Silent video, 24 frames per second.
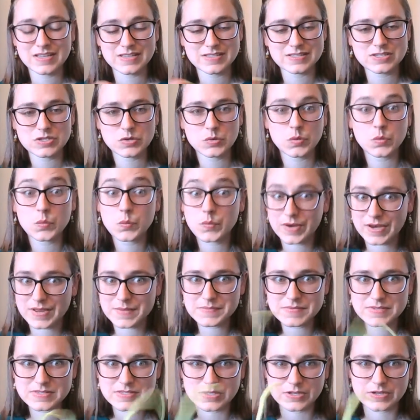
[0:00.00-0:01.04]
So when
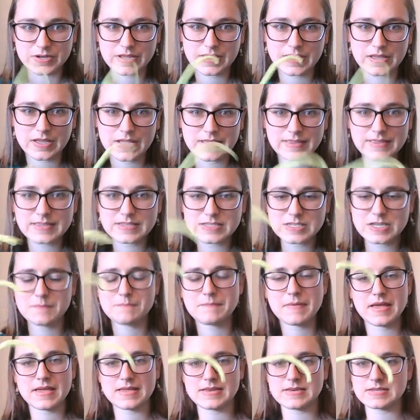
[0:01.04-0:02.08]
I'm starting, I like to
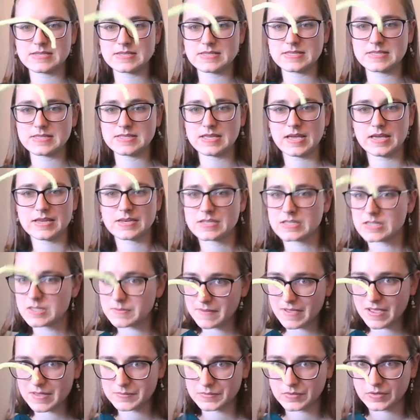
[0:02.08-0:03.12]
bend the end of the
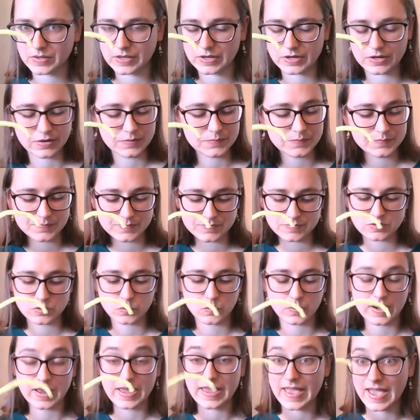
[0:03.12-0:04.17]
pipe cleaner, so
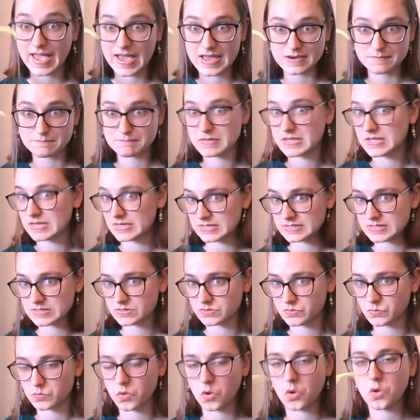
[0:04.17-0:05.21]
when I add a bead, it
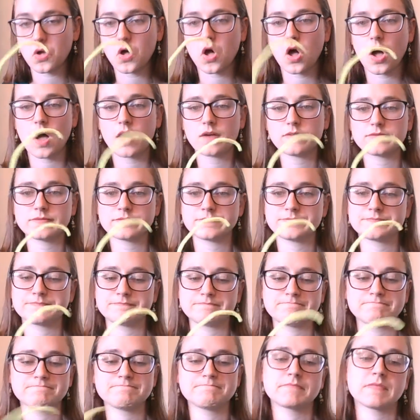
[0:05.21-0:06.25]
doesn't roll off.
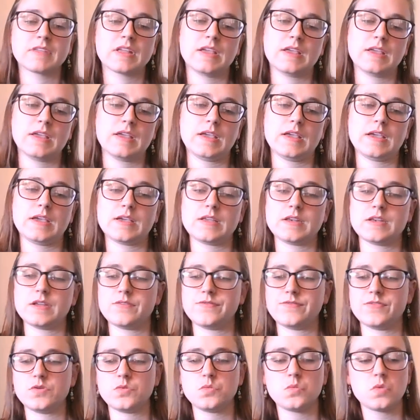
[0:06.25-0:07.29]
And
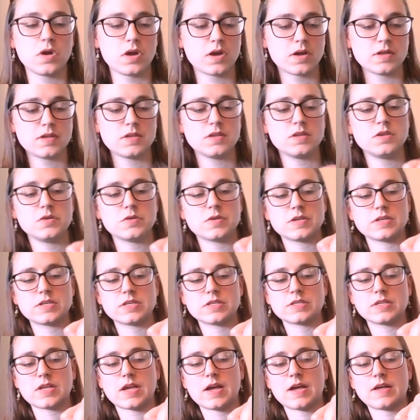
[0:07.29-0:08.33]
if you want, you can
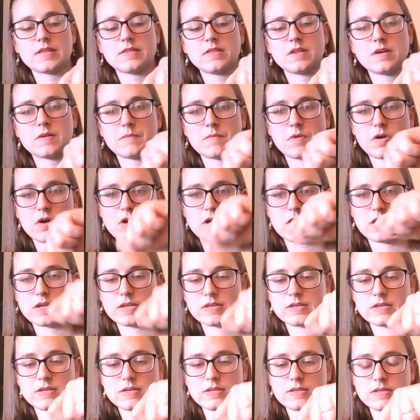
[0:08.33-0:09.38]
just add them
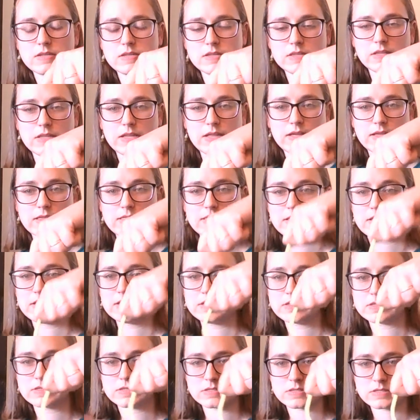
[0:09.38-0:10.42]
on like
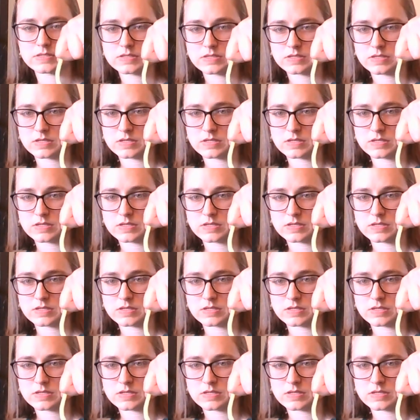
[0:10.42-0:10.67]
this,